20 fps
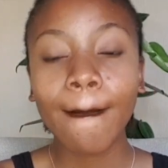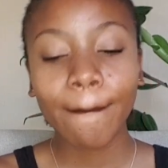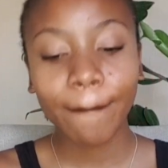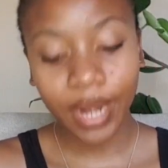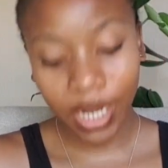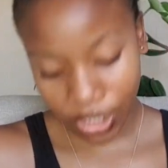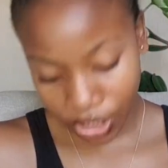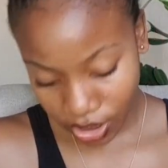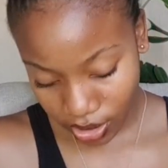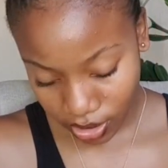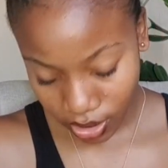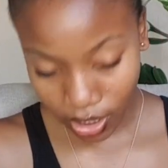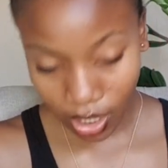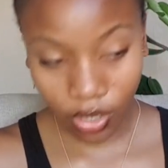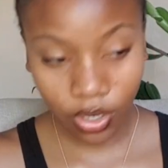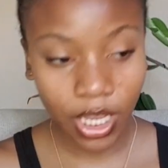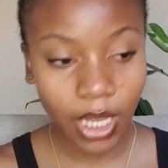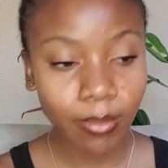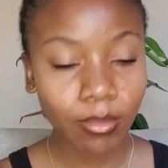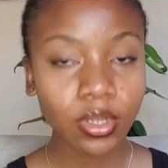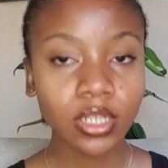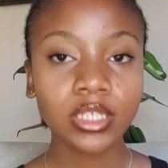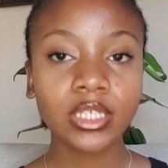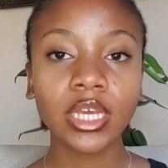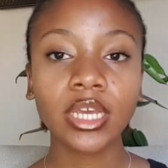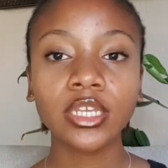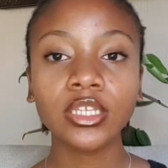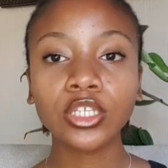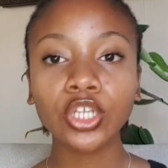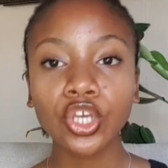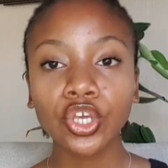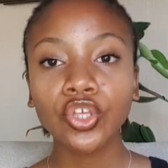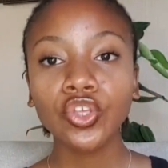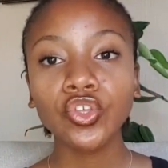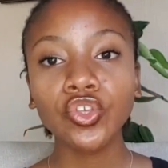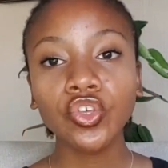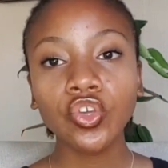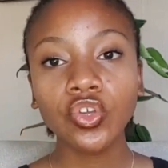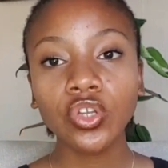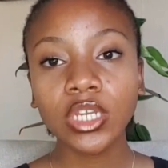But I'll just say it, how to get monetized,
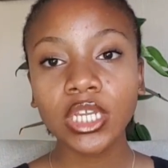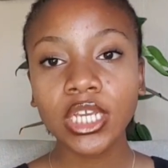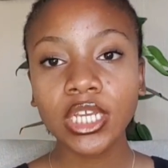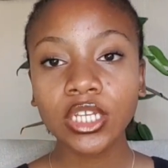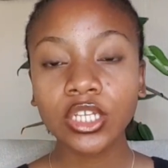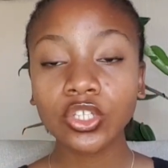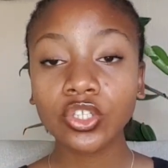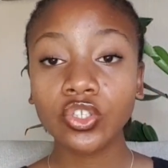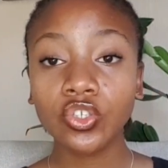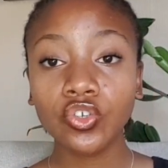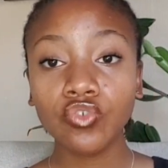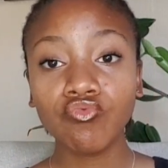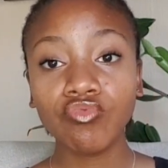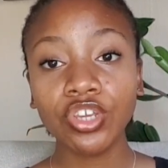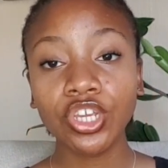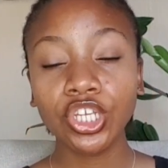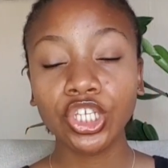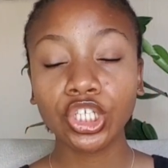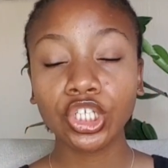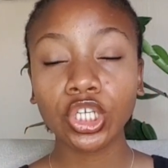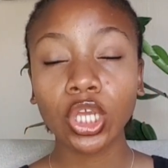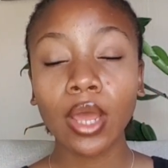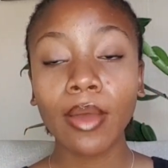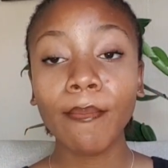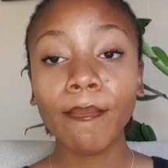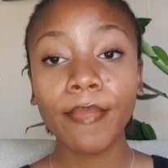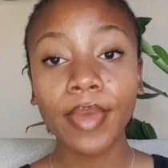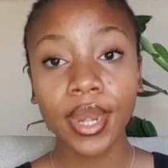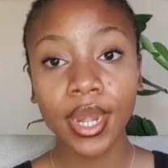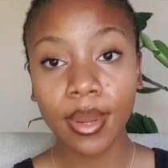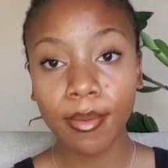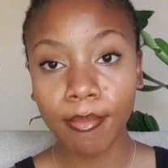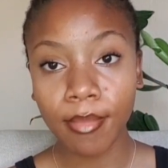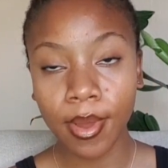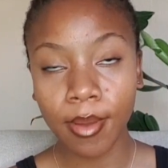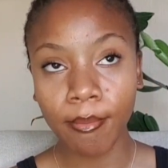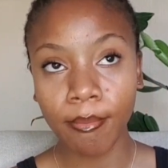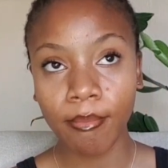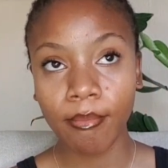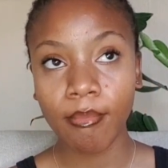you need to reach a
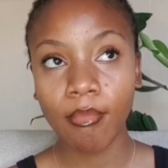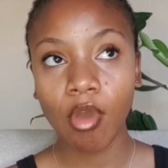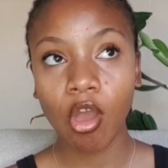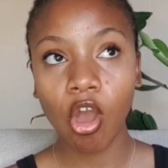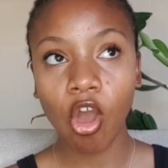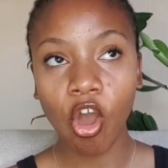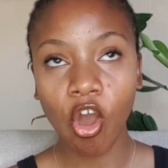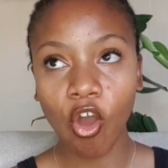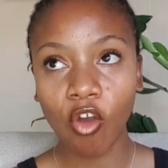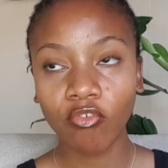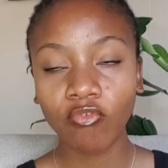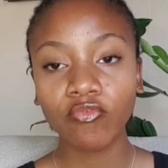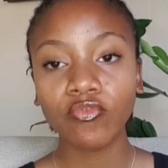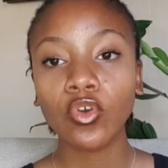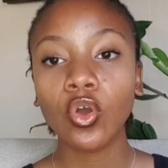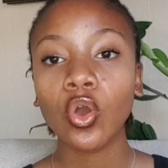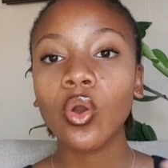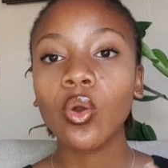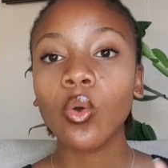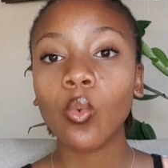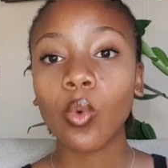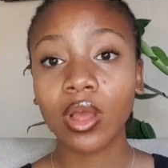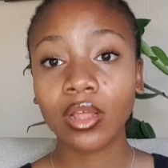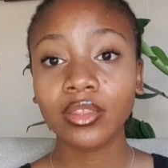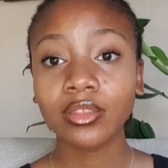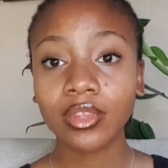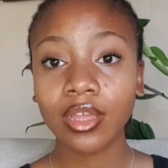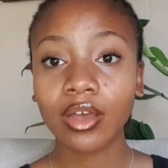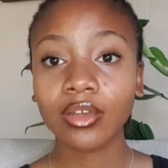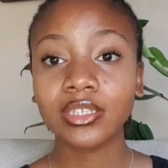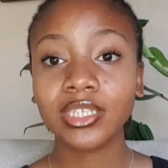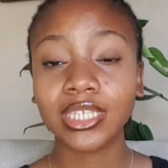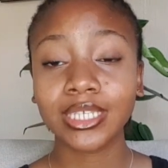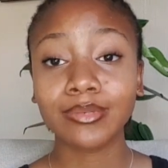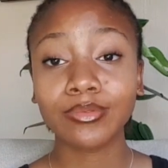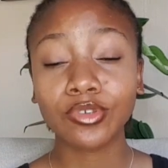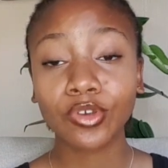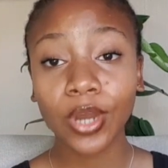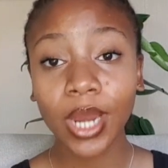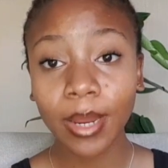minimum of one thousand
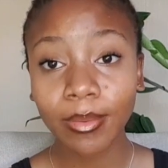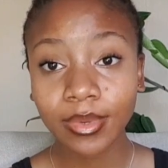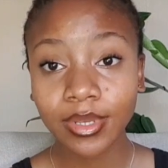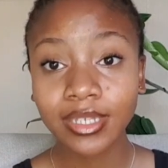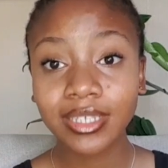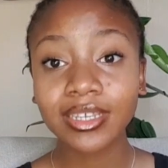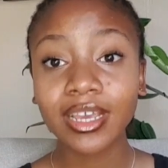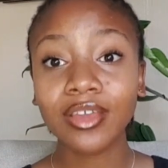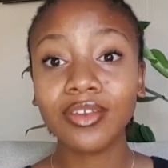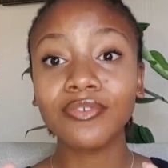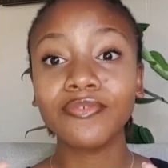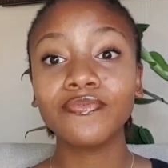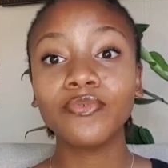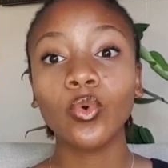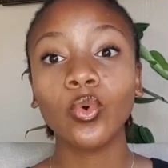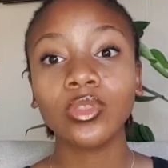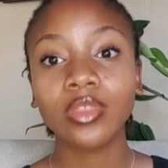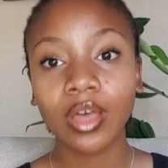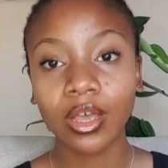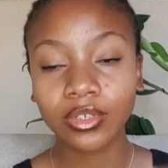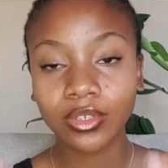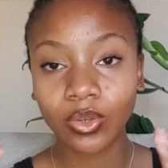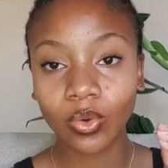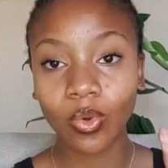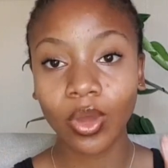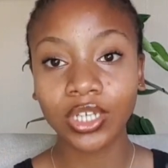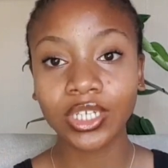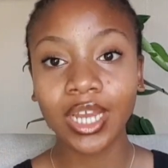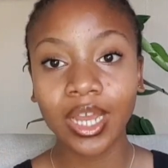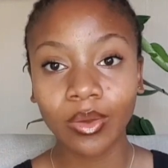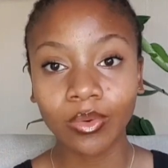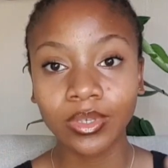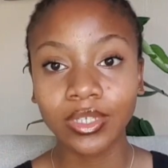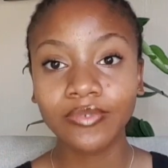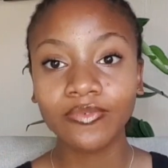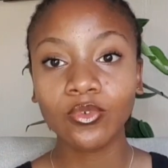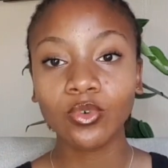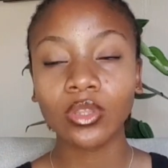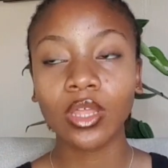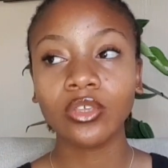subscribers and four thousand watch hours.
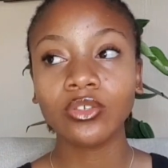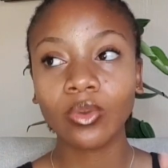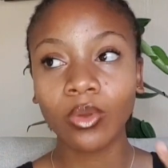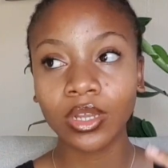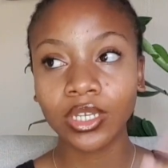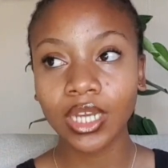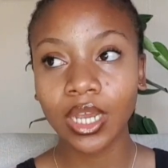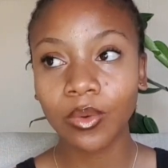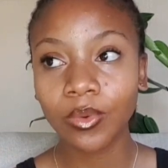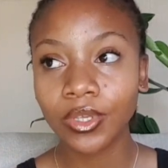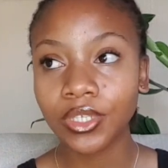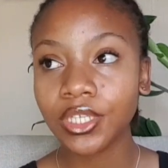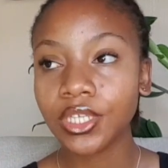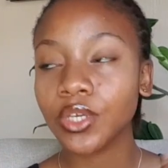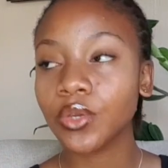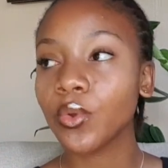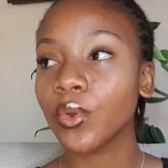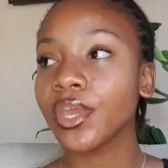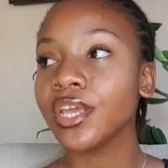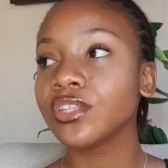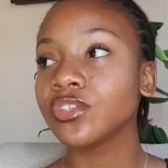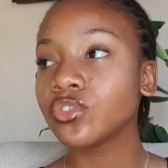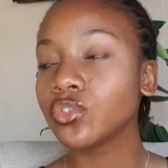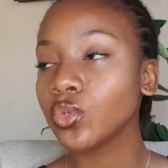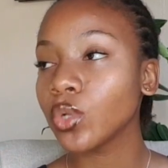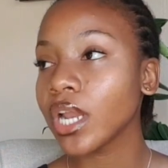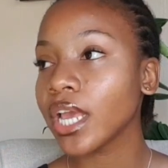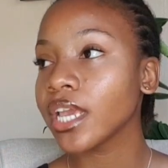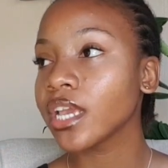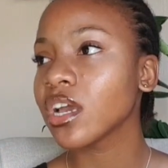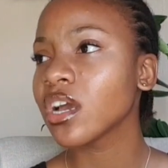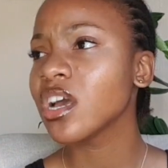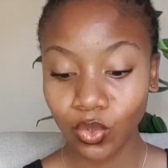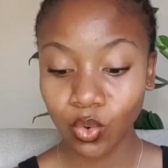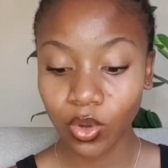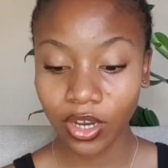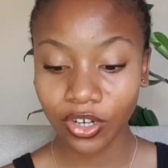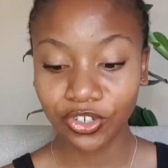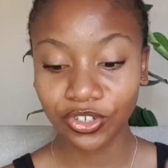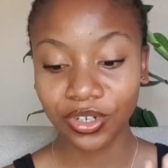four thousand watch hours equates to like
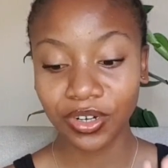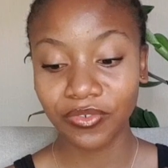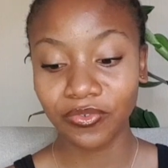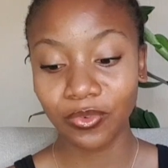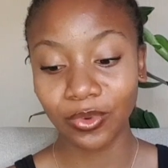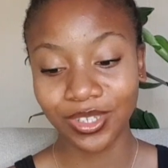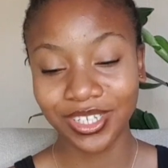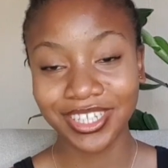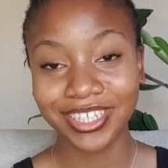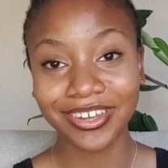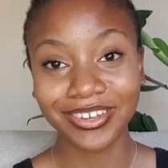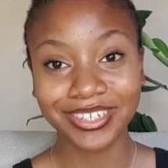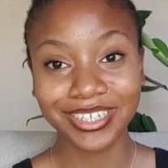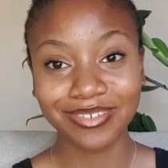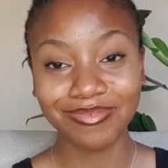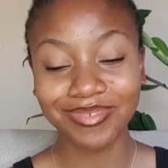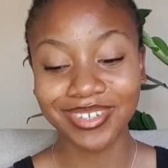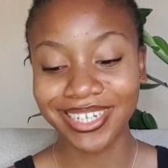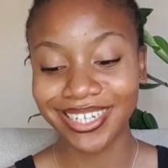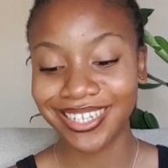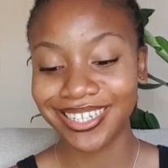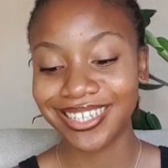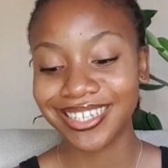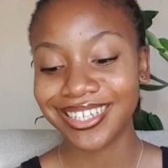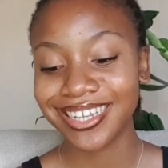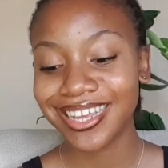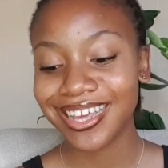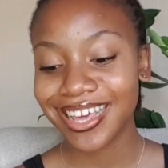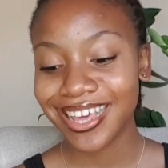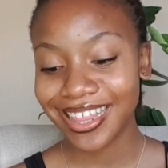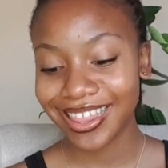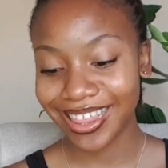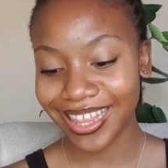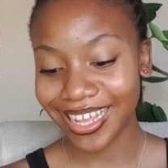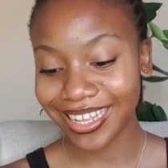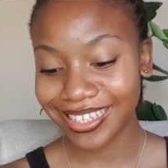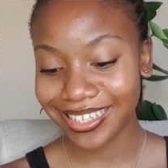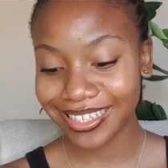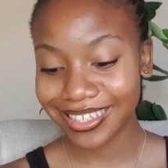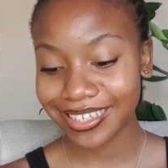two hundred forty thousand minutes.
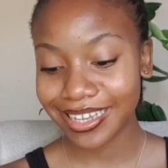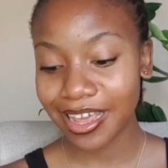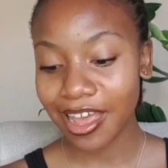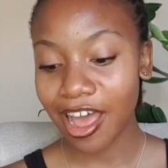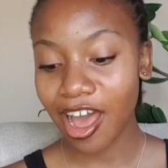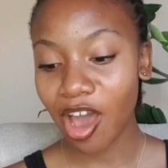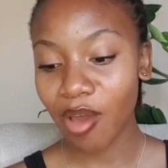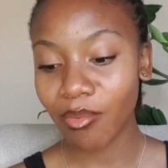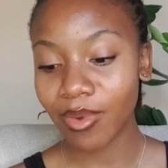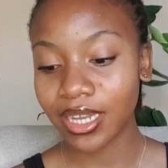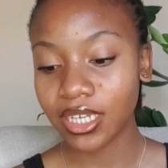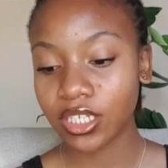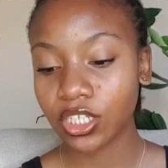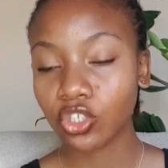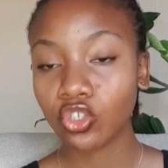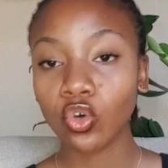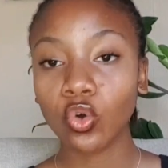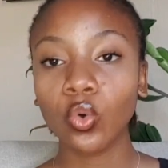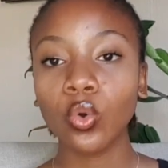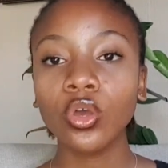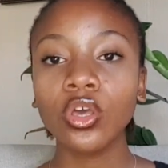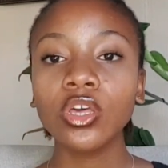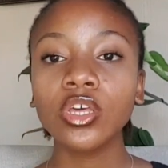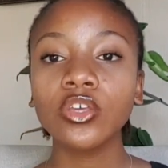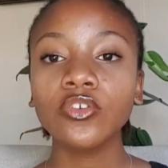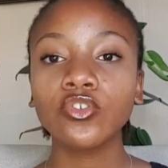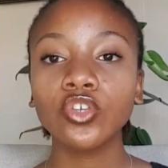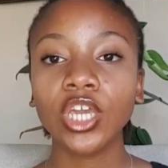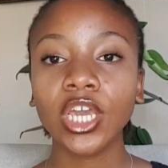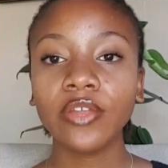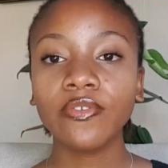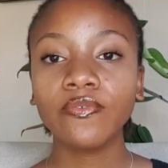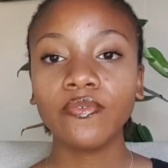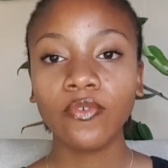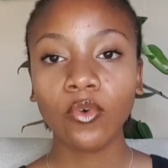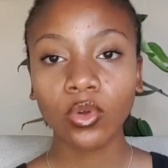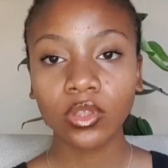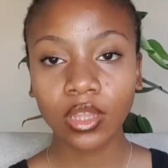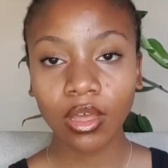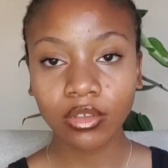That's how much. So, so you get
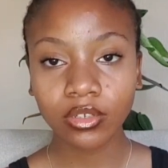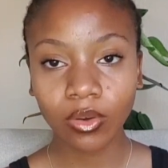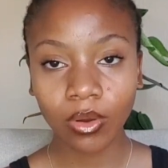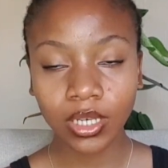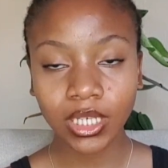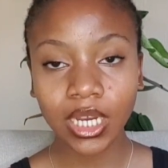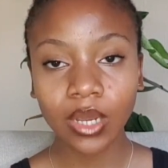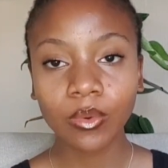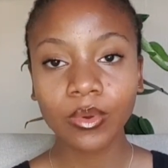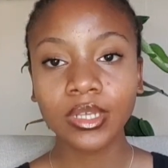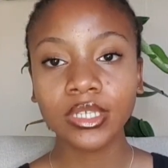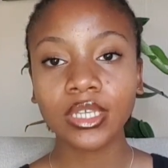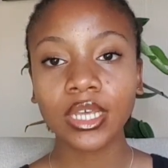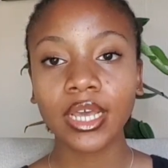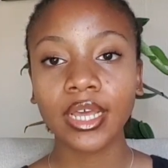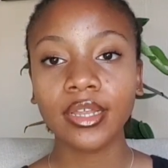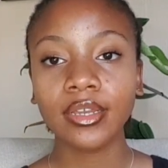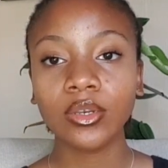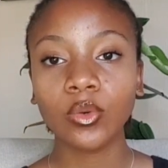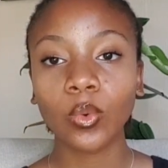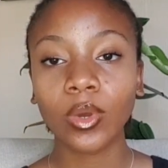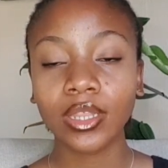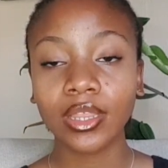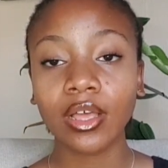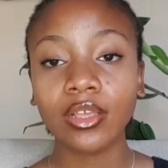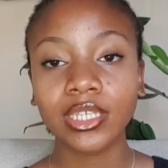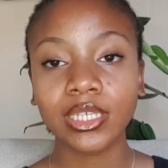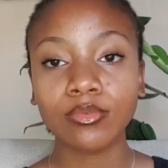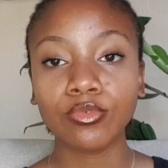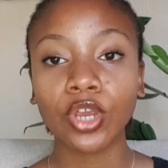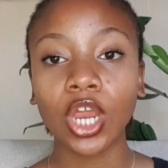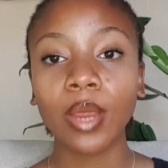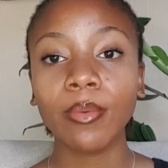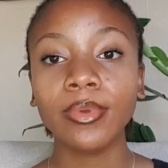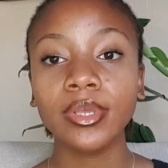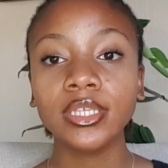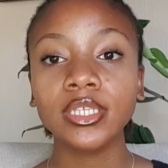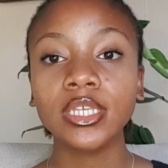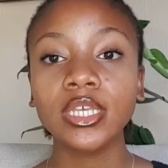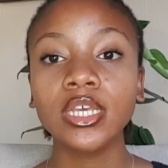four thousand watch hours and one thousand
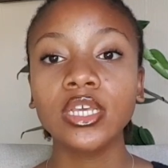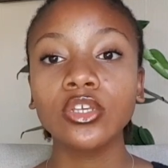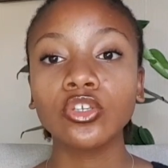subscribers.